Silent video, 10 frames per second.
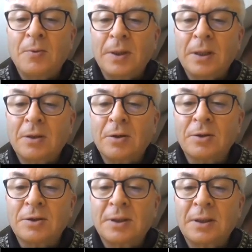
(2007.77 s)
with a
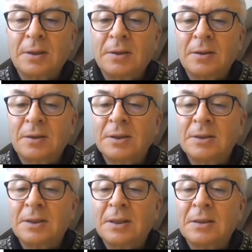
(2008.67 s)
constant,
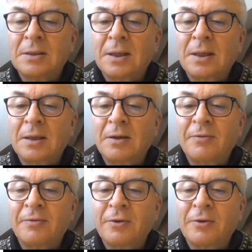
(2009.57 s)
just as in the